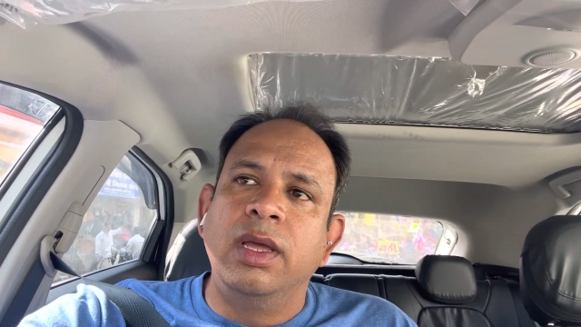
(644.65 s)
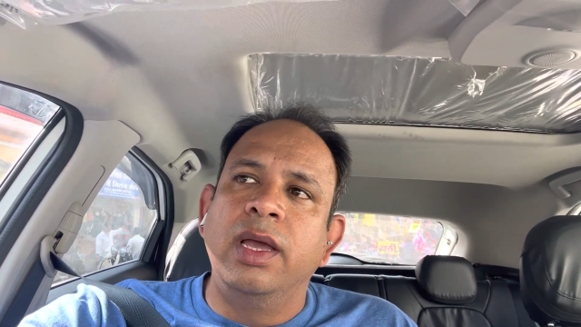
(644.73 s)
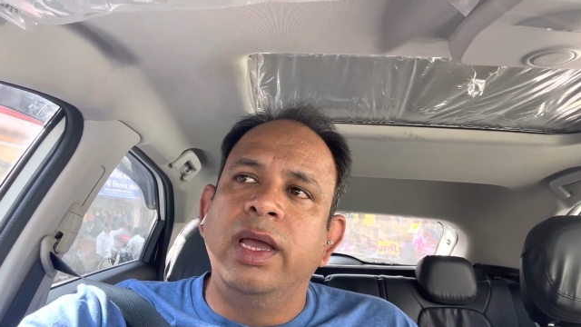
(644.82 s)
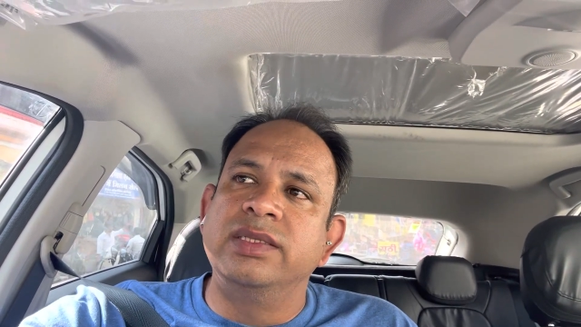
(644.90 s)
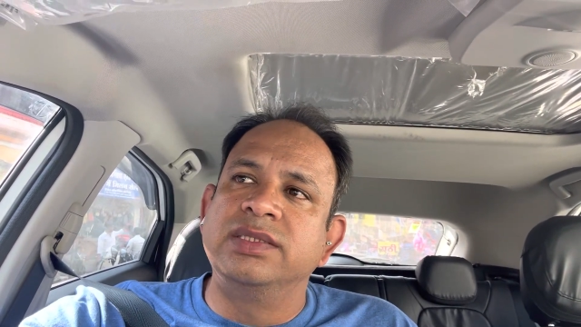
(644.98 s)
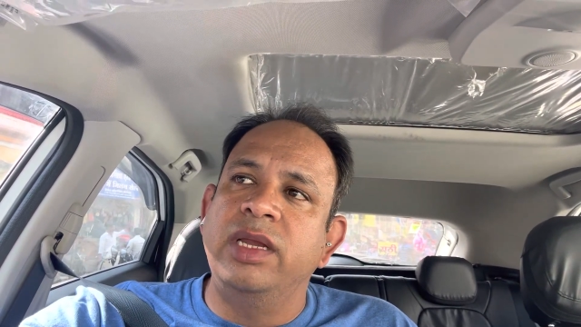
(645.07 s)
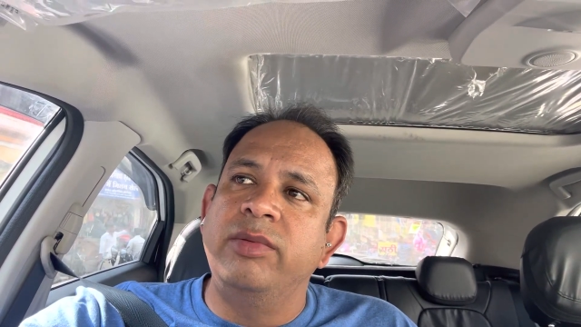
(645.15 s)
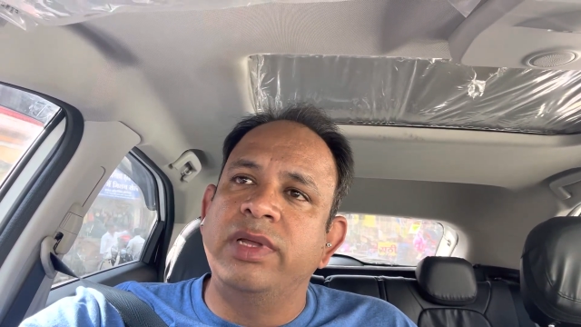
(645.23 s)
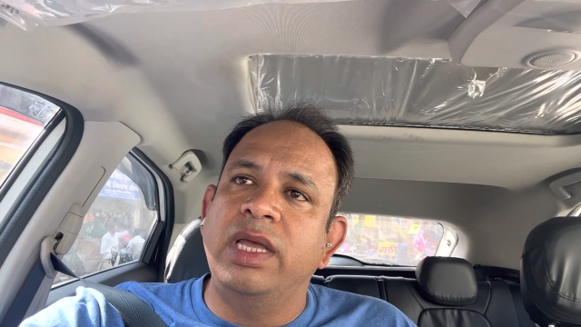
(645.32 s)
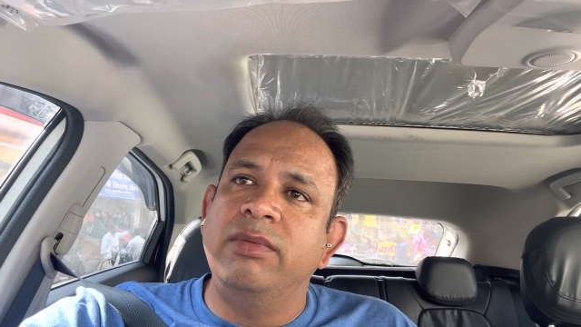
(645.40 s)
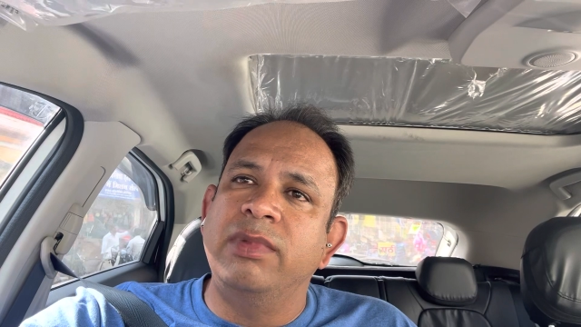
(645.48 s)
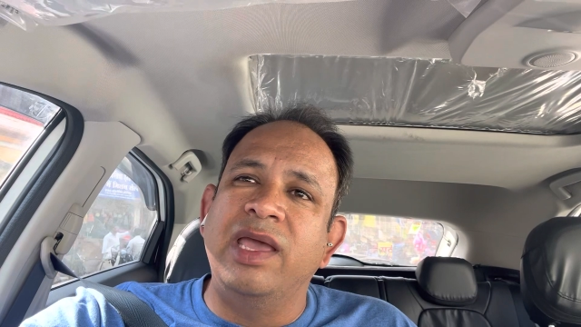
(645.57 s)
At the same
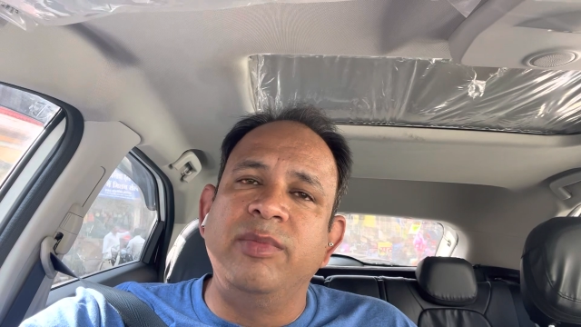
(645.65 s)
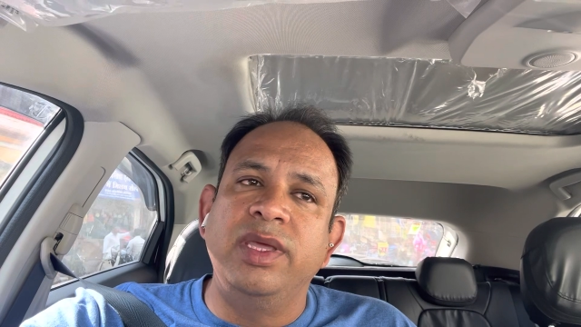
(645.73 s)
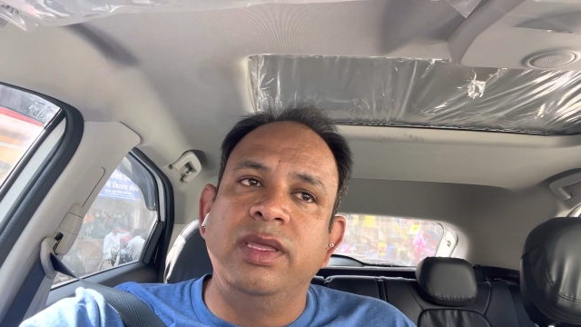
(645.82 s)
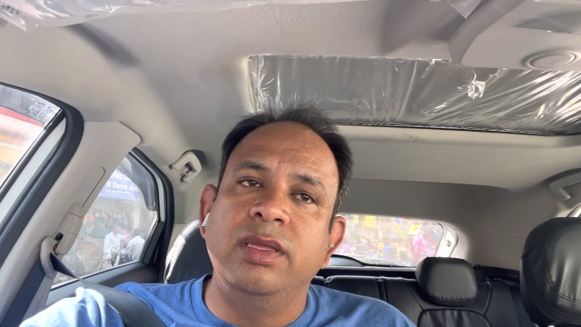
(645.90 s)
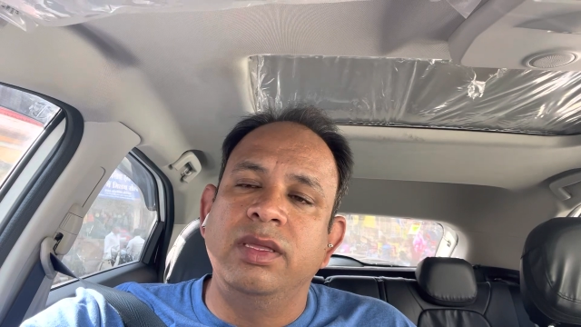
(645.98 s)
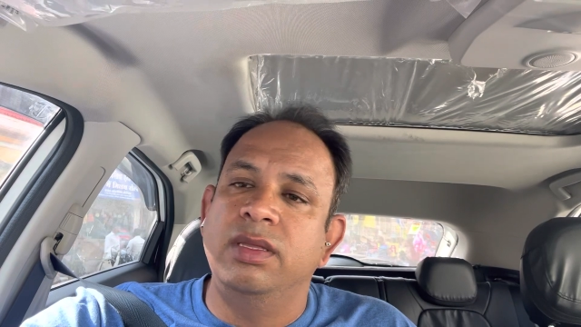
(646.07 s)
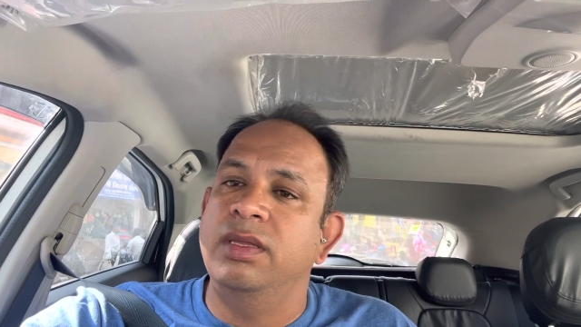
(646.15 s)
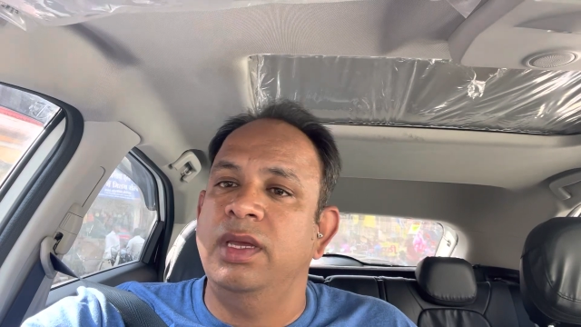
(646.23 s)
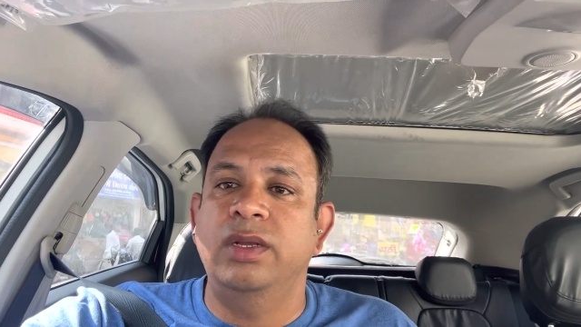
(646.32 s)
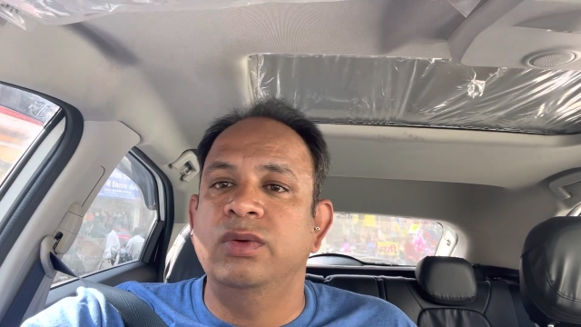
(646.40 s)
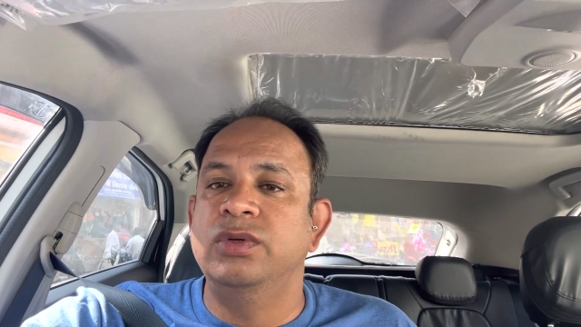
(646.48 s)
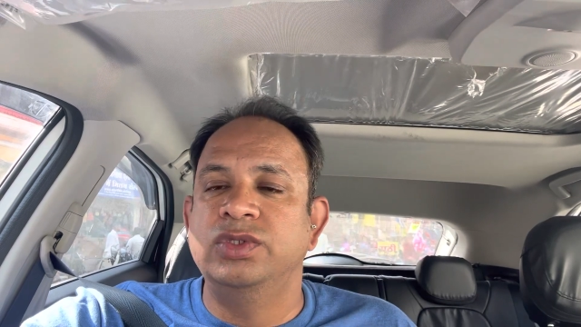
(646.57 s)
time, IB, I
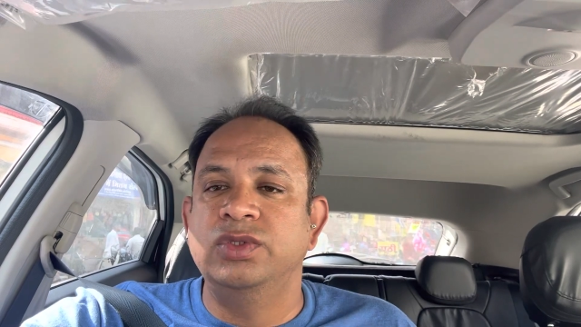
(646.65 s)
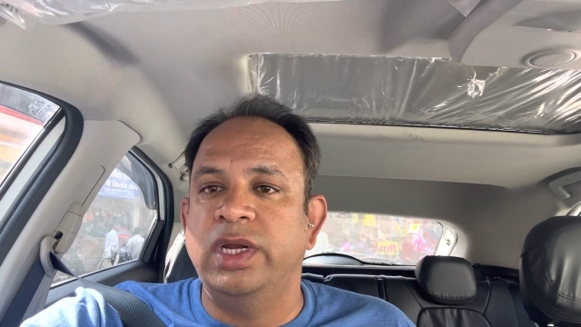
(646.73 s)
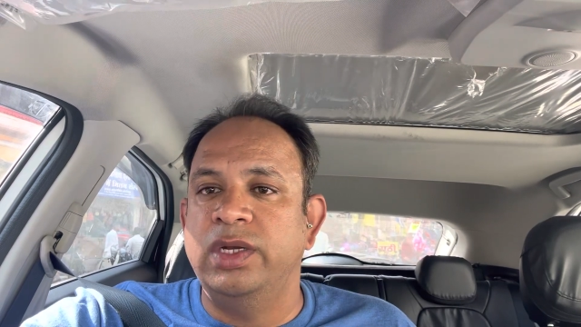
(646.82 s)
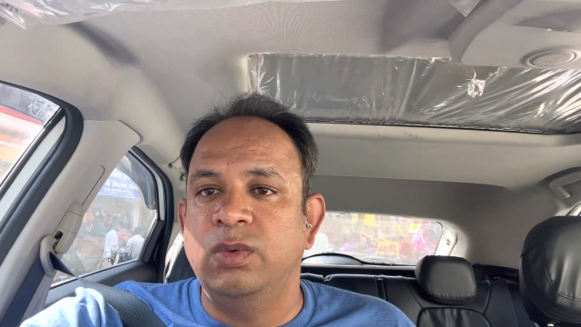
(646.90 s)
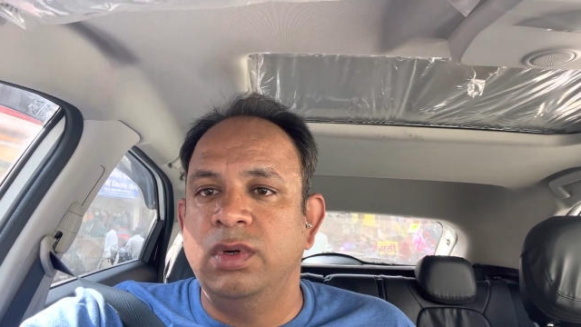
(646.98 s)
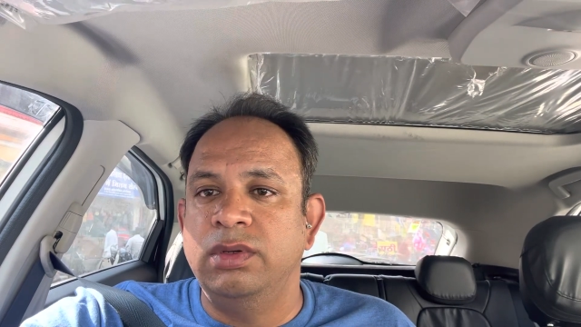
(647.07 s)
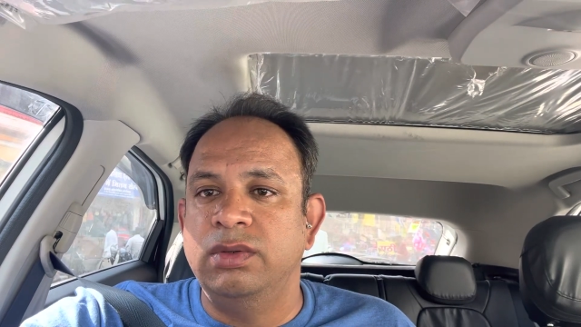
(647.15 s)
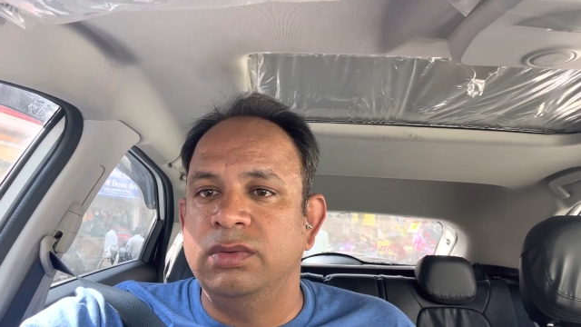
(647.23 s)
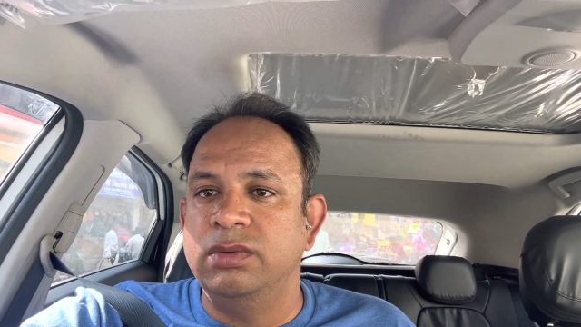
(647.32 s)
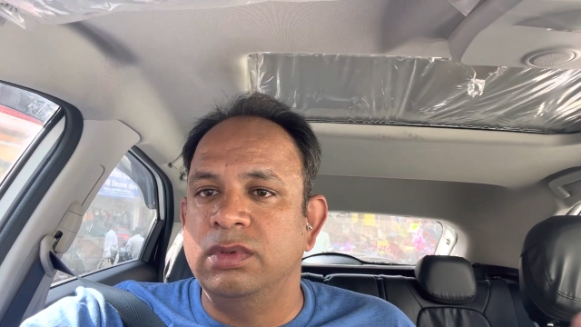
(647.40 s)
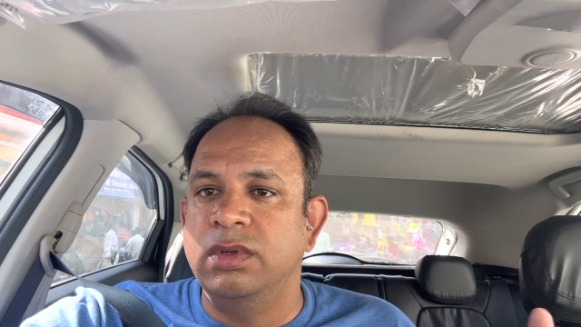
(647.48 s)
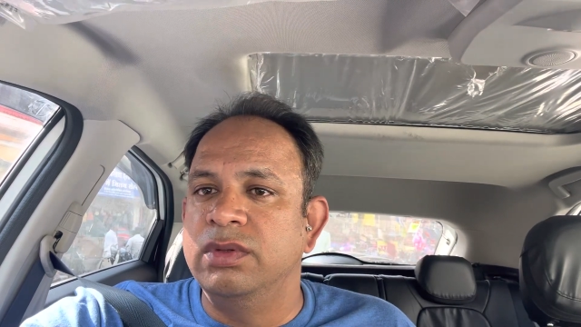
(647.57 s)
told you I don't want to
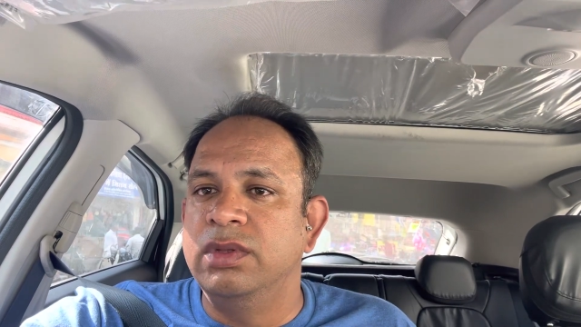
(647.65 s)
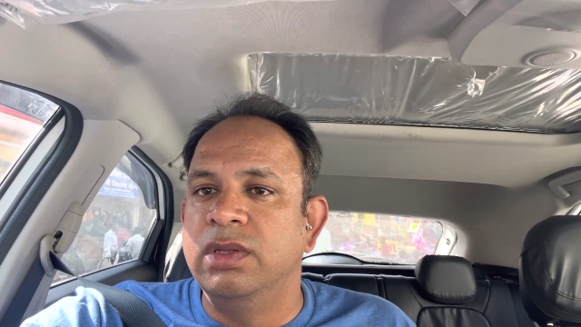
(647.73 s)
go